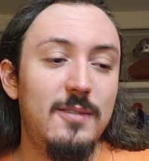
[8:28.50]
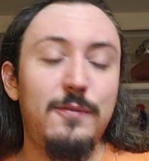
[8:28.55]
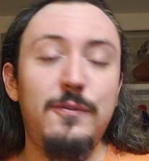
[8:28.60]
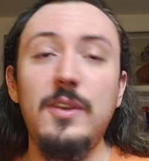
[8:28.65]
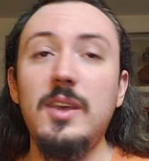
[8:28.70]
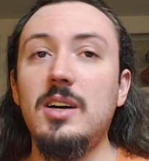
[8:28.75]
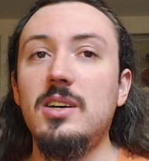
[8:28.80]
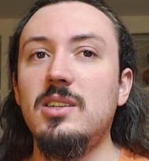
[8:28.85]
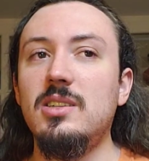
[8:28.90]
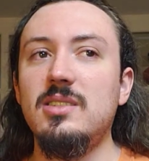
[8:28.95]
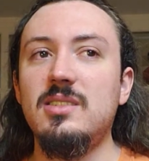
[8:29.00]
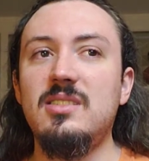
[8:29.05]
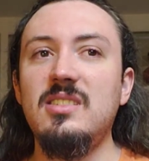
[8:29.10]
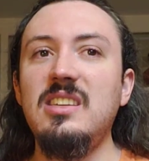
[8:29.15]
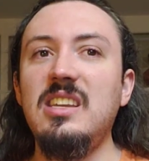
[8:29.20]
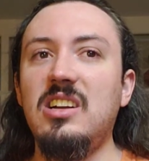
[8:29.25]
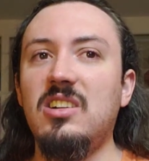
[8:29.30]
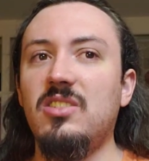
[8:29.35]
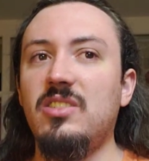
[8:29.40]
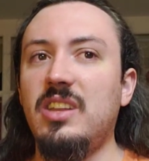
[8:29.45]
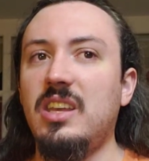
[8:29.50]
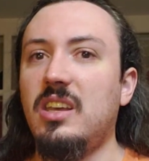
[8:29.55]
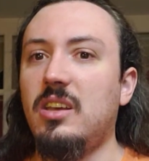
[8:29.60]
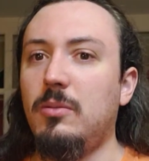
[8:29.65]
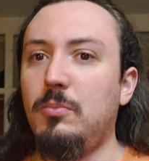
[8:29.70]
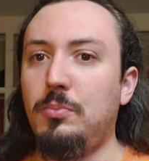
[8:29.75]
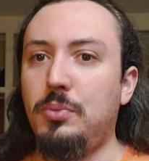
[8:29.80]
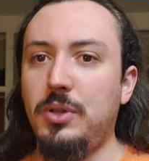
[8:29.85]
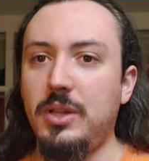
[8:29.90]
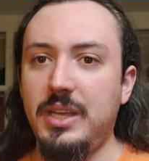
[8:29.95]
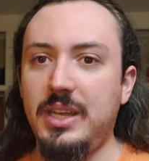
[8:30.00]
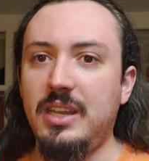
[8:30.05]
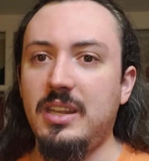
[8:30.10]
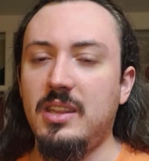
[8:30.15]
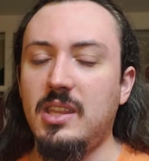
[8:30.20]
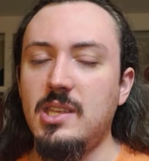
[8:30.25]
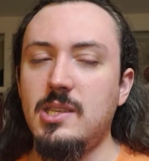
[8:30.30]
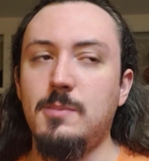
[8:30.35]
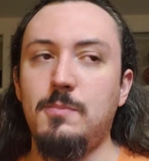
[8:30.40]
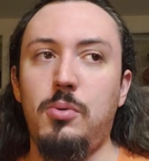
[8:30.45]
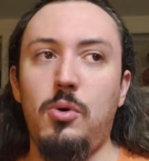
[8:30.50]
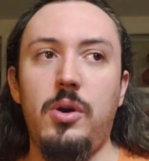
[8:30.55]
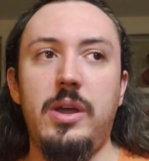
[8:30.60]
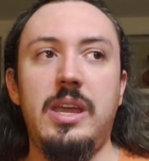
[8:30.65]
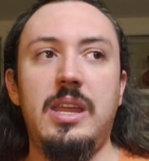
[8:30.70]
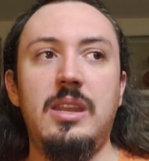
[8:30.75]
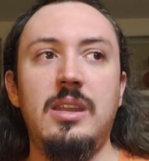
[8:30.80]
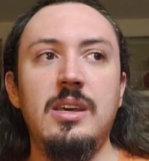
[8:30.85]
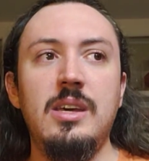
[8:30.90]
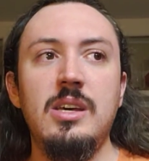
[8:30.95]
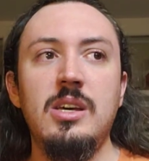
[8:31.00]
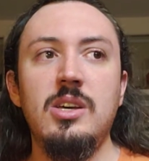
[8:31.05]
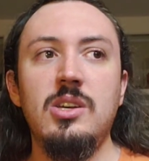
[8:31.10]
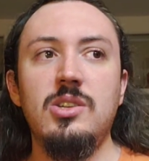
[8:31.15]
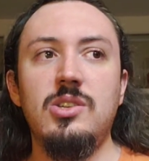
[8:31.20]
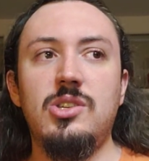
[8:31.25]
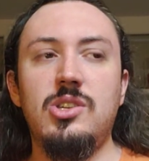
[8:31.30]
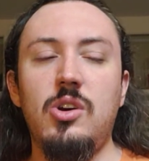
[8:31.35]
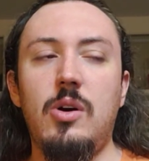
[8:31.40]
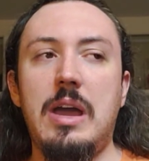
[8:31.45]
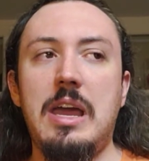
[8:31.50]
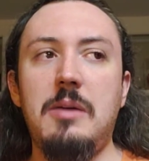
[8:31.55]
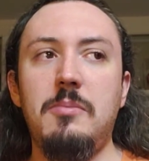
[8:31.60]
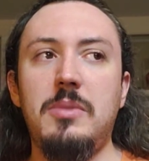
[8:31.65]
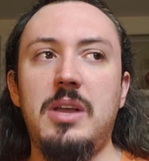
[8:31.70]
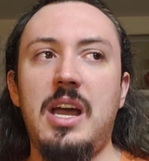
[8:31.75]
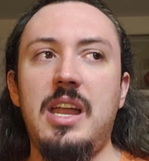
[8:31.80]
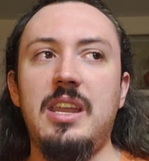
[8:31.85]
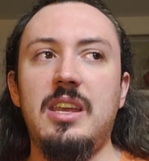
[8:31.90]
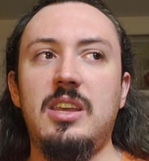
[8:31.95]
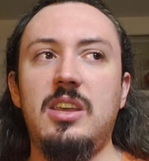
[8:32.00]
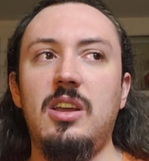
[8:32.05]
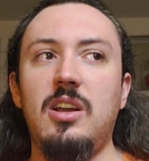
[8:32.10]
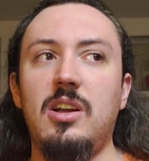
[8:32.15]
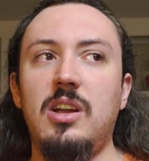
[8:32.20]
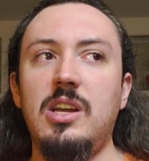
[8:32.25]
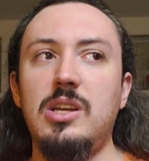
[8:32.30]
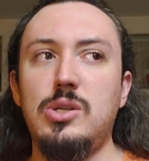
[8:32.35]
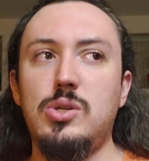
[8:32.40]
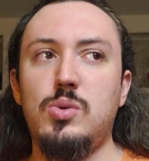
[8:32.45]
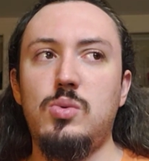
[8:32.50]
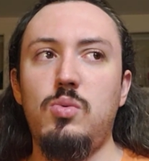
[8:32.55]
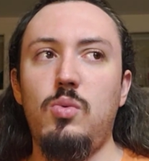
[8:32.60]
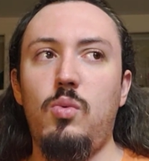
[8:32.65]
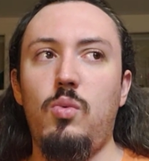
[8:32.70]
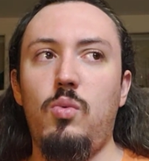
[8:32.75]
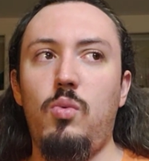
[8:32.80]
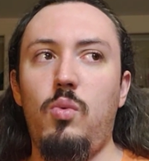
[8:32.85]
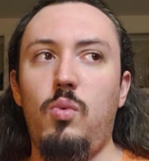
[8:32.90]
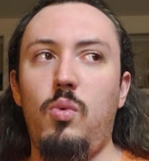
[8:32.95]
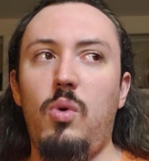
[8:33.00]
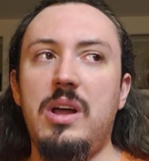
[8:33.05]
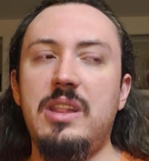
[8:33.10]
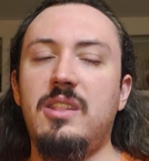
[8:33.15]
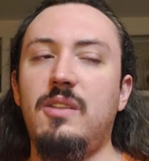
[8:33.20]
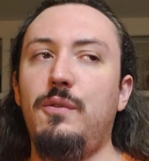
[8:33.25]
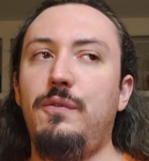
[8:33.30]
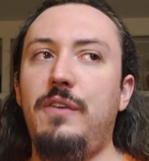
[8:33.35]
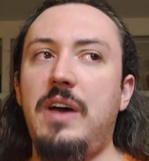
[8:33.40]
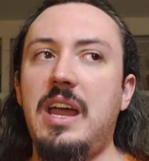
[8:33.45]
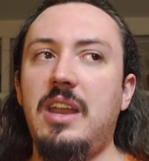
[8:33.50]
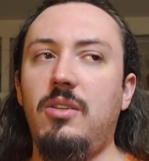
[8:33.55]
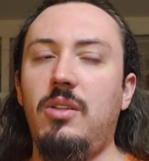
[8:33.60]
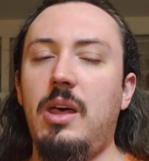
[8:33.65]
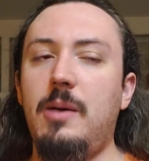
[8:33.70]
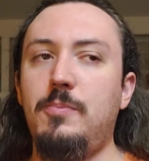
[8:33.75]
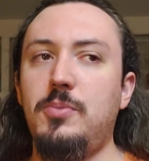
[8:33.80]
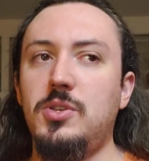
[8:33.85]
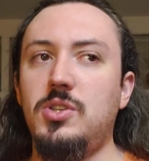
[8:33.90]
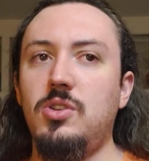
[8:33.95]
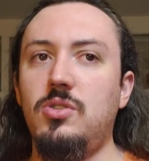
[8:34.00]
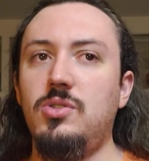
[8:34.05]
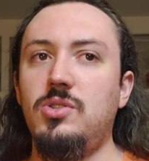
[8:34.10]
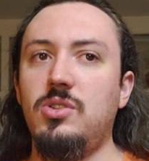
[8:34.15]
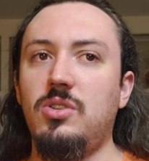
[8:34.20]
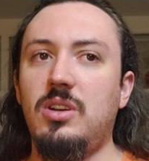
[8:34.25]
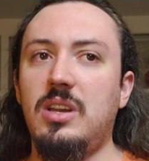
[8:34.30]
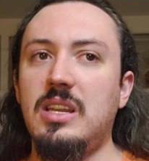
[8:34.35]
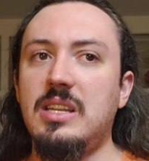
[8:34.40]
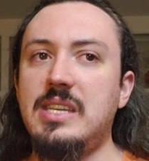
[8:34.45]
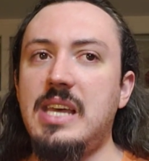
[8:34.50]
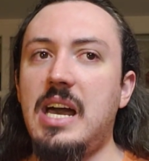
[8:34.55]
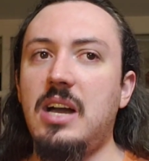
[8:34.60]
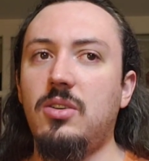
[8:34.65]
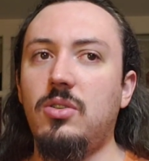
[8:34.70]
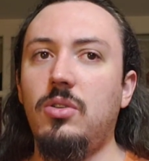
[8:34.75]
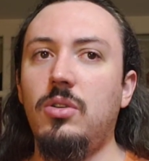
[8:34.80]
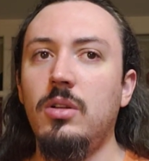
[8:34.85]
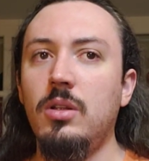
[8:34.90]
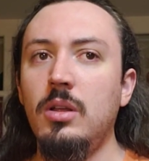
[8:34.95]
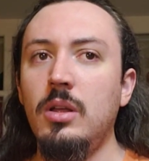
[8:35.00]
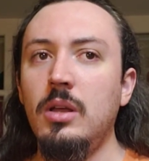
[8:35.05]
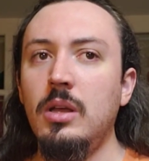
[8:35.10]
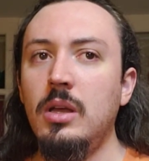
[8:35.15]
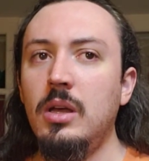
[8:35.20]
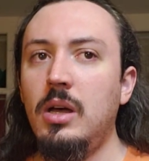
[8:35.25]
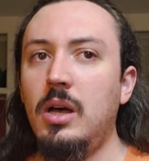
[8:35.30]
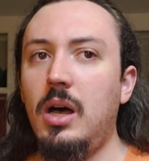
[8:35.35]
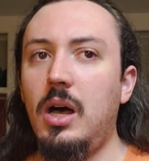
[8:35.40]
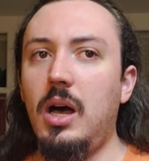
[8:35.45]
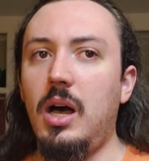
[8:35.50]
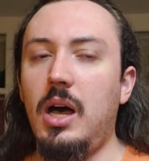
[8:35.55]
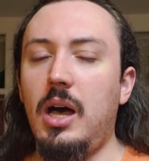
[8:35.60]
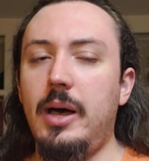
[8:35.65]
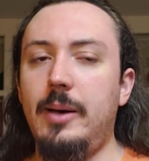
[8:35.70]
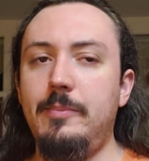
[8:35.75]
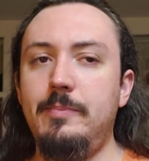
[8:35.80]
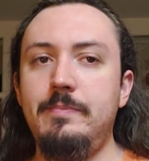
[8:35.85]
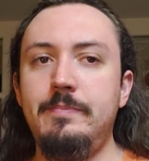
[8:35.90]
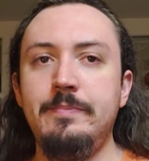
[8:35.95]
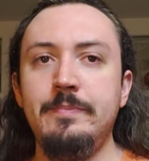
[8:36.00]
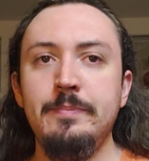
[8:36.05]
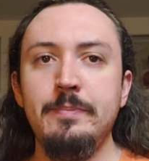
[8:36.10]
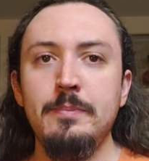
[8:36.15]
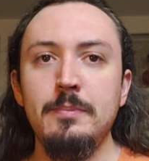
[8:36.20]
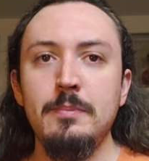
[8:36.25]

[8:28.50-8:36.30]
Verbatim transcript: feels nearly complete at this point. So I am kind of curious what the final episodes are going to tackle. Um,